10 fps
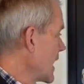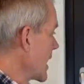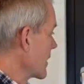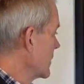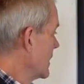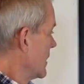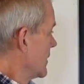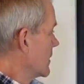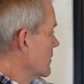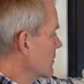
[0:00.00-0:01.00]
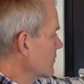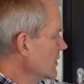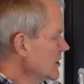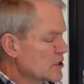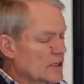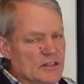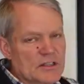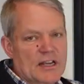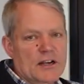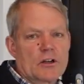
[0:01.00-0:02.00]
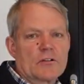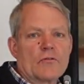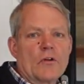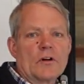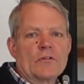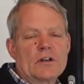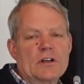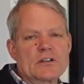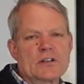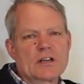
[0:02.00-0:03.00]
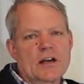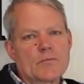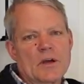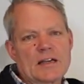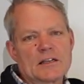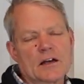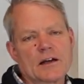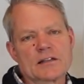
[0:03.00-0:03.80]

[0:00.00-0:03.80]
path. The, the finish on this is actually a foil finish that's kind of baked on.